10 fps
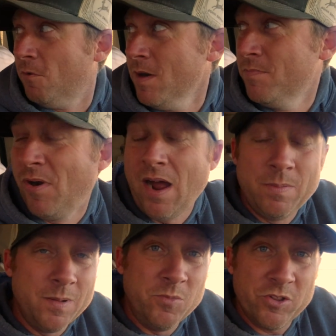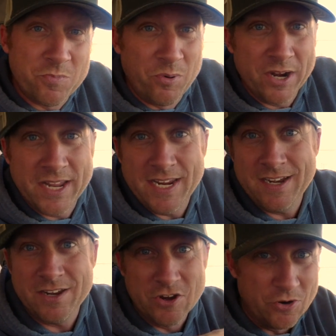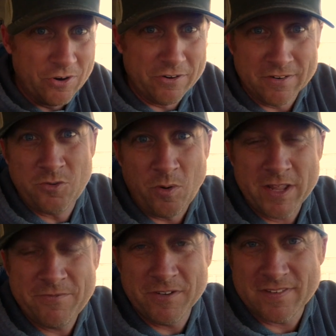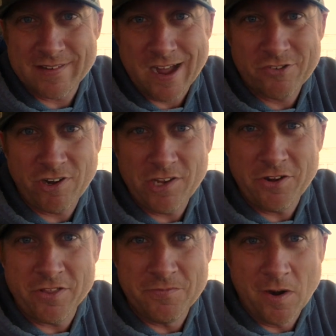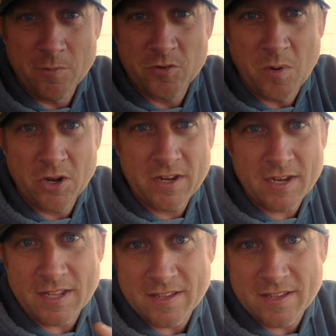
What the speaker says: one problem with bringing your 20-foot stock trailer to the farmer's market